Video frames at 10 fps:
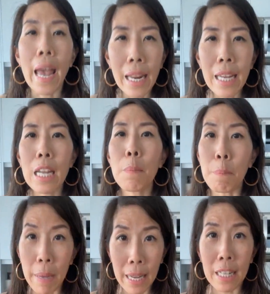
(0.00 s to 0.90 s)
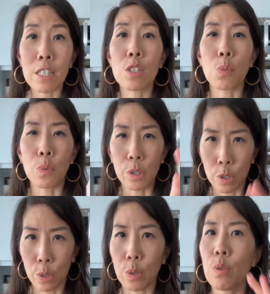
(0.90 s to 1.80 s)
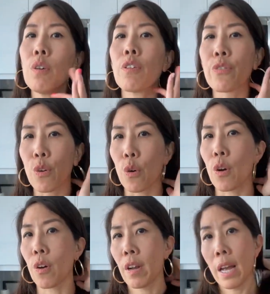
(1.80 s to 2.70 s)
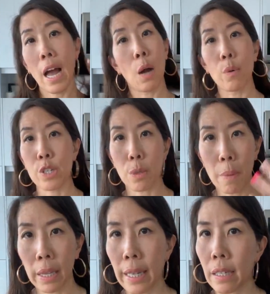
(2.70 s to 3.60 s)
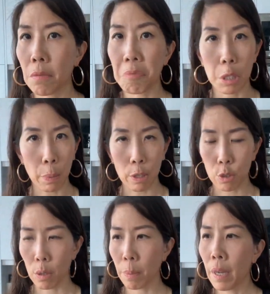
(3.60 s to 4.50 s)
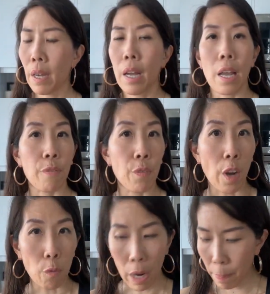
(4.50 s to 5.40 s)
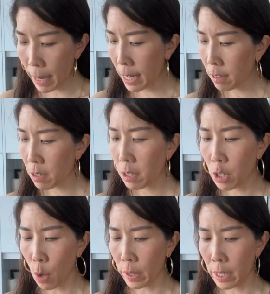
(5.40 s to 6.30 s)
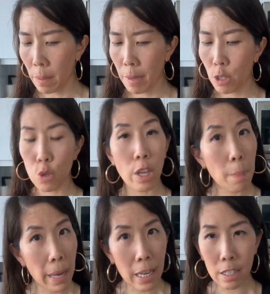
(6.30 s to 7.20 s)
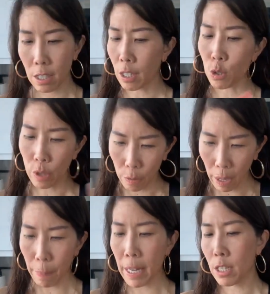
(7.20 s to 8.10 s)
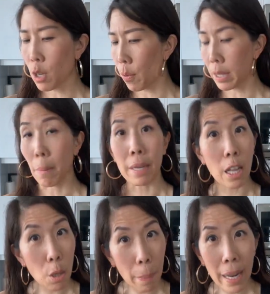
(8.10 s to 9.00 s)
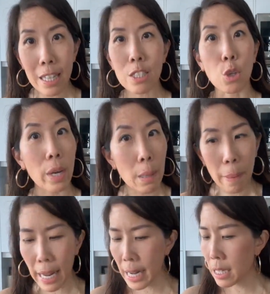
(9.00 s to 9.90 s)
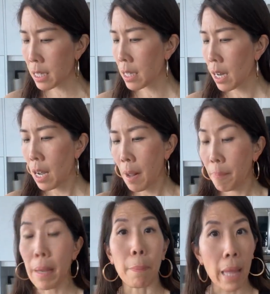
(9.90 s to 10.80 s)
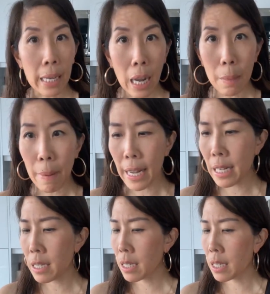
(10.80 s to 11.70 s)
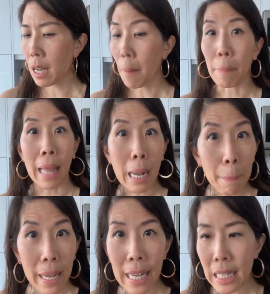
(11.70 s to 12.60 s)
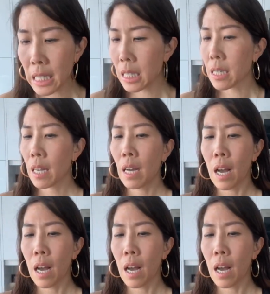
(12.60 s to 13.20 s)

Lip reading: Any beans will do for a winter melon spring soup. If you've got red beans, go with them. Azuki beans, Azuki red beans, go with them. Yellow beans, green beans, black-eyed beans, black beans,